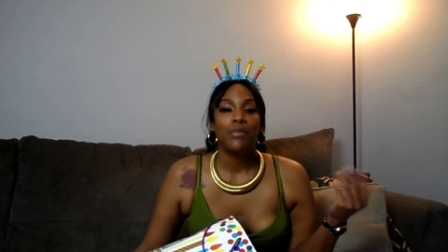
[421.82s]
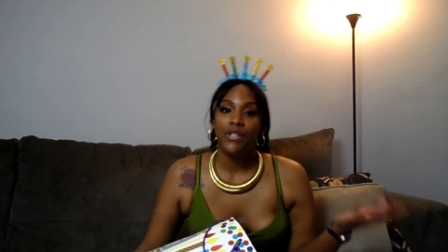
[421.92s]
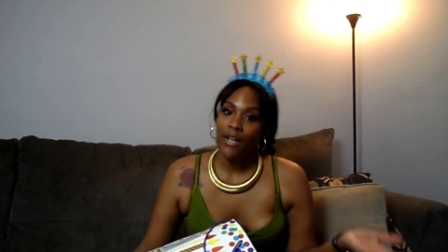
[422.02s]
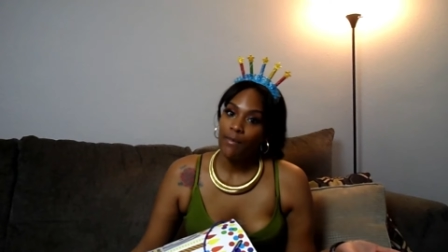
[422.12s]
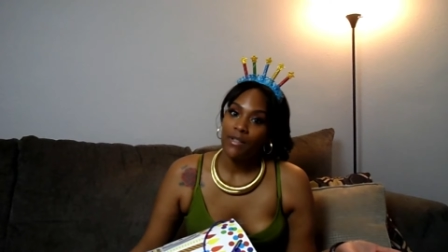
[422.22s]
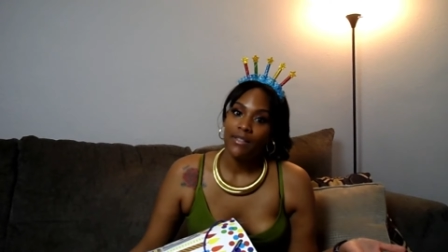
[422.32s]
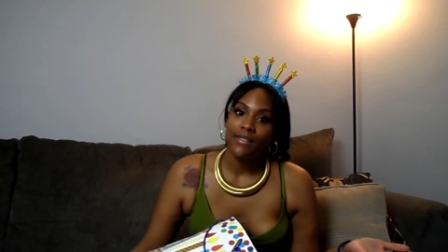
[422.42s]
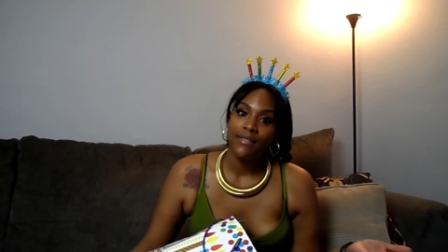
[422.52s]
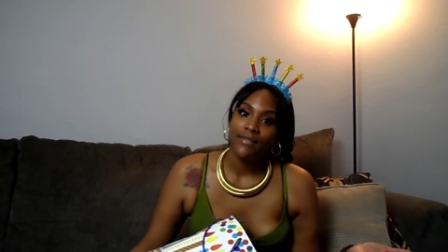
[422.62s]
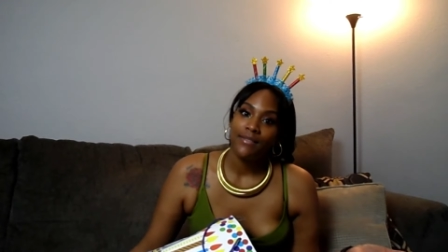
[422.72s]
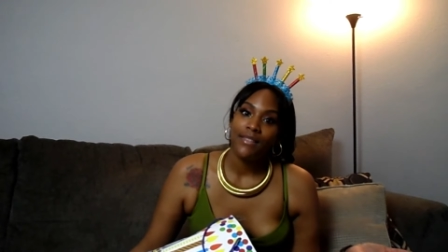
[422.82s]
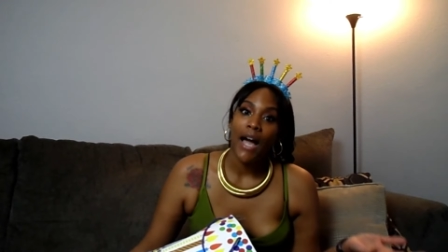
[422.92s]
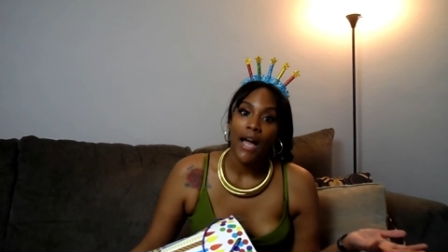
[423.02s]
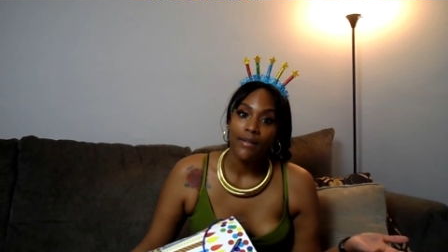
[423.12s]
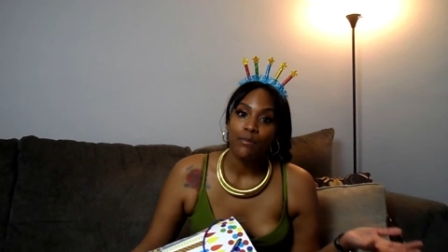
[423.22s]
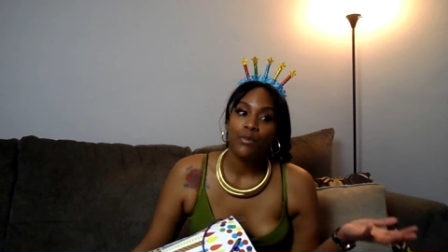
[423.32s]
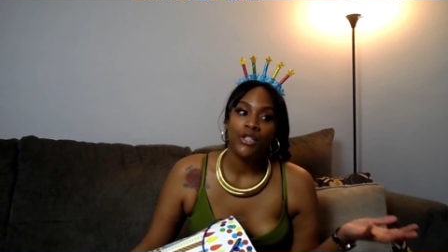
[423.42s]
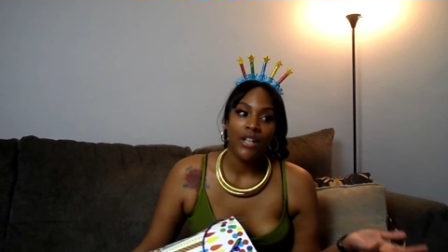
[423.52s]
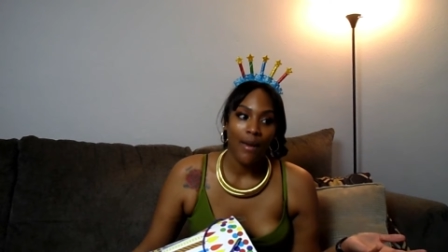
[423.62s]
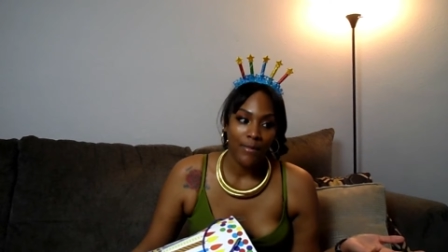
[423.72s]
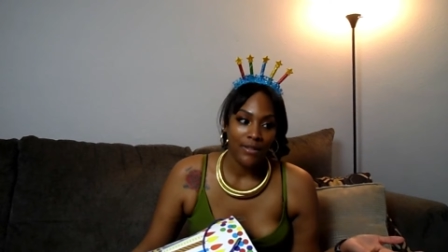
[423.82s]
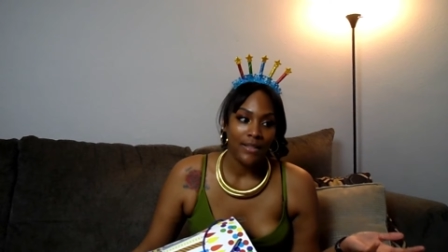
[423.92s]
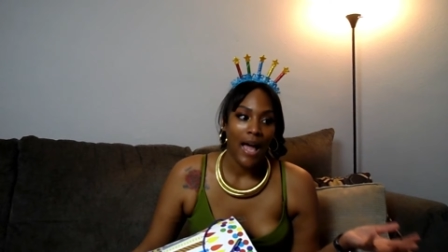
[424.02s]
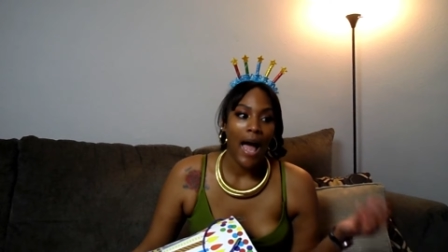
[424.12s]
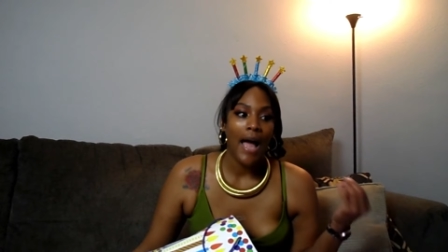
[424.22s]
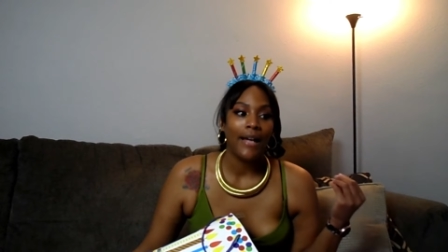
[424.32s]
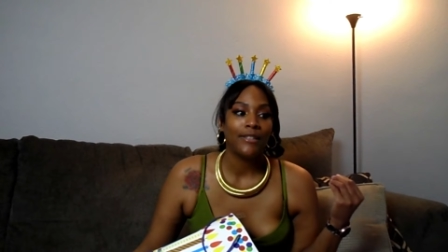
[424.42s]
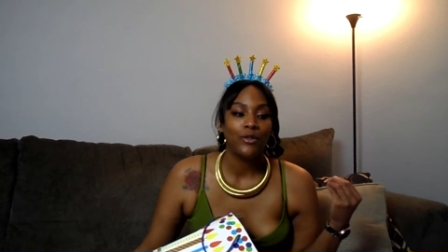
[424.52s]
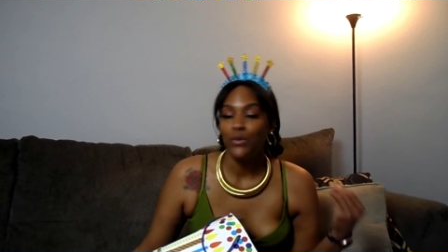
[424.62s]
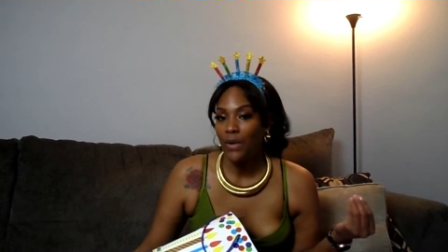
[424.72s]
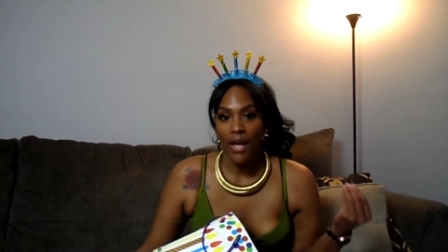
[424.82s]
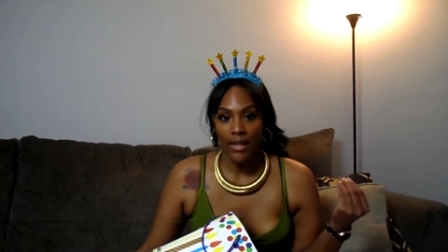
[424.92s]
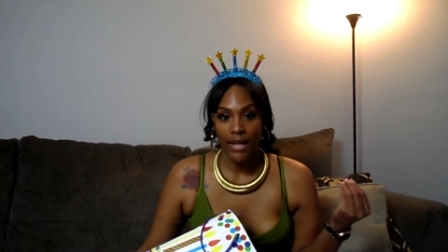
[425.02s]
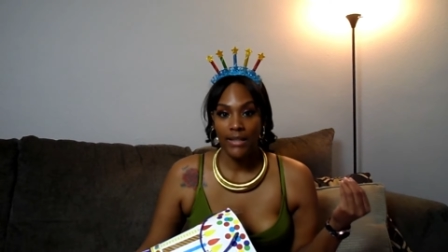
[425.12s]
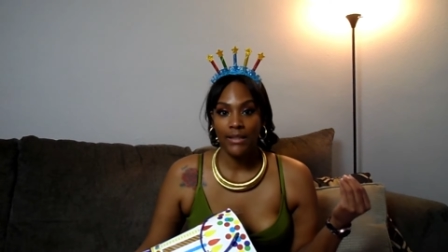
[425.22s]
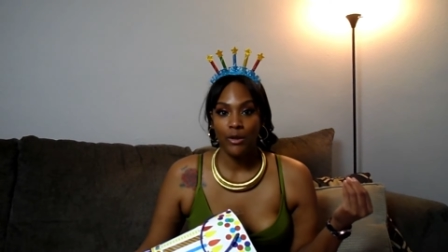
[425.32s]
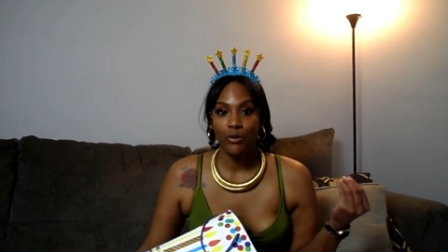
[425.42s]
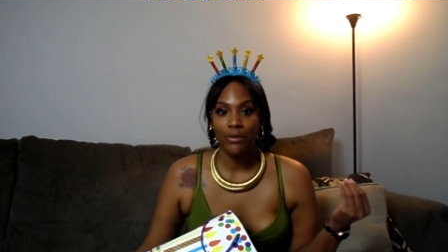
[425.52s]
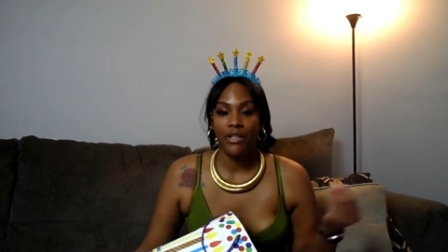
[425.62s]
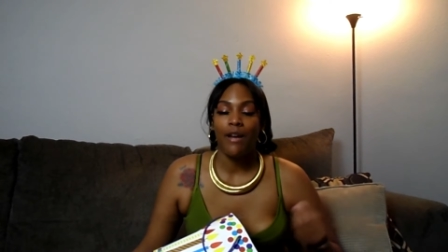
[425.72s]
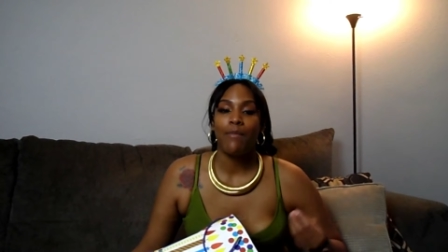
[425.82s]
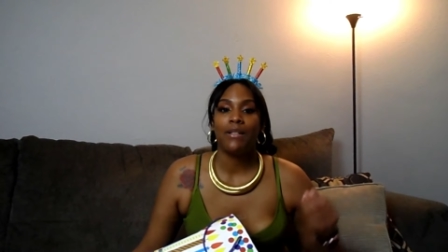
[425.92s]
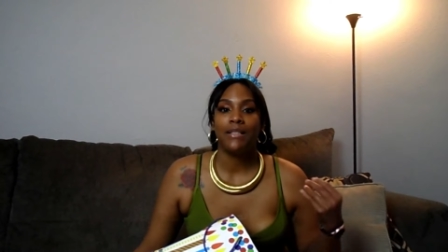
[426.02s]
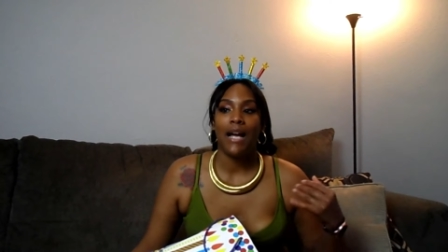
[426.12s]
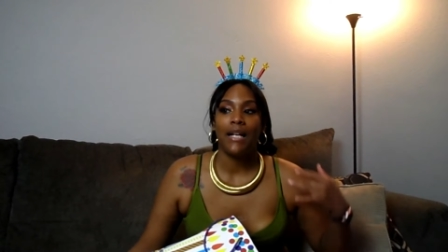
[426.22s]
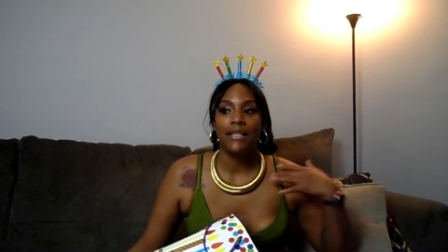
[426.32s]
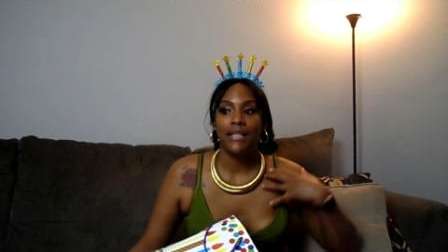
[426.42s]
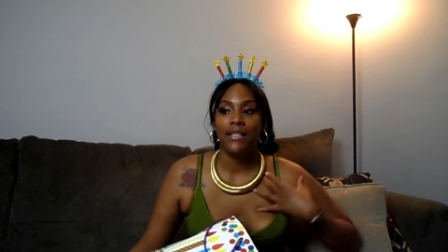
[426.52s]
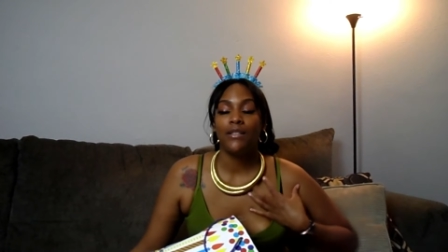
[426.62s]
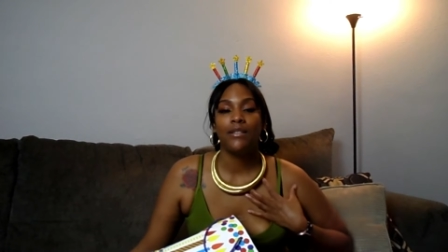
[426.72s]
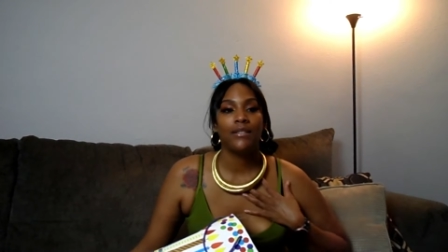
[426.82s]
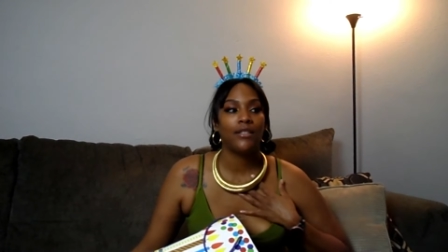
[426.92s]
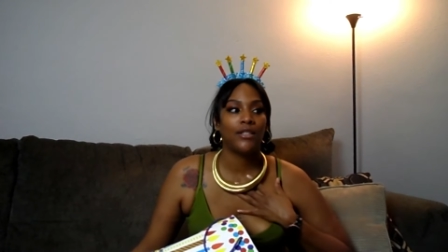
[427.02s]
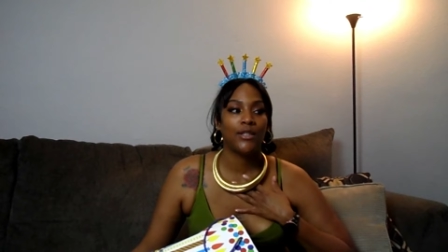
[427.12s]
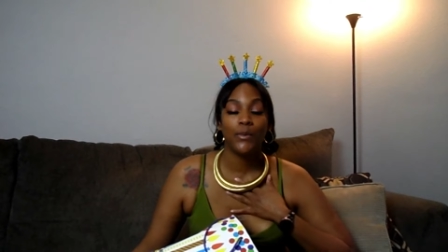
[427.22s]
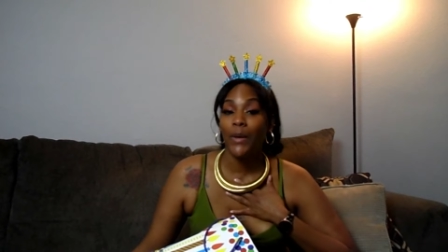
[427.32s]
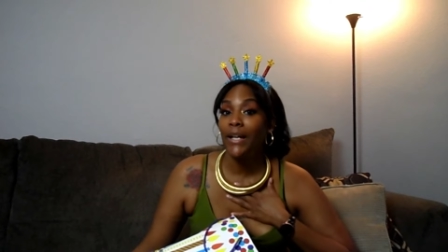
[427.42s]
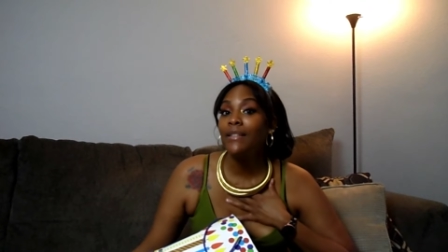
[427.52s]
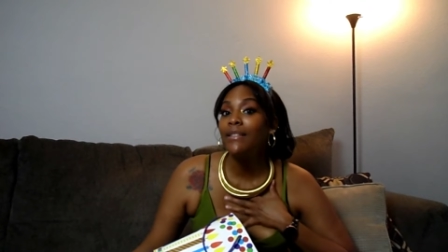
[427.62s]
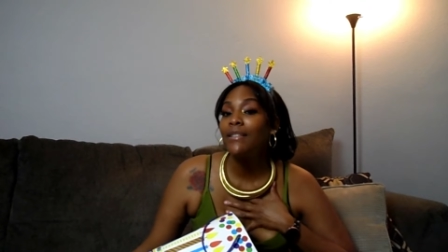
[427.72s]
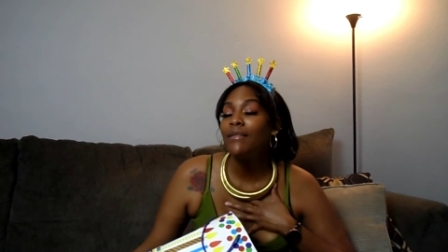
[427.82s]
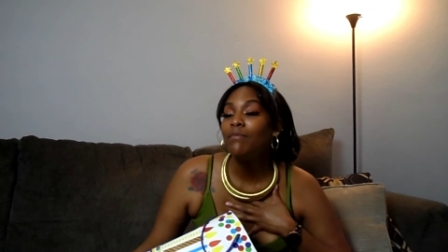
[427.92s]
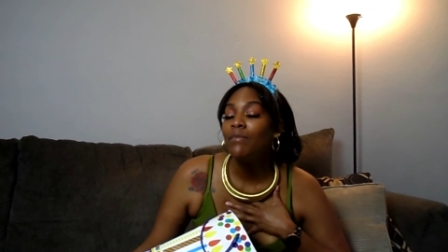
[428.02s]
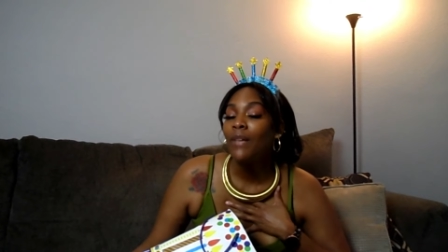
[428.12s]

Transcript: pajamas. Cotton pajamas. I do not like silk pajamas. I tend to sweat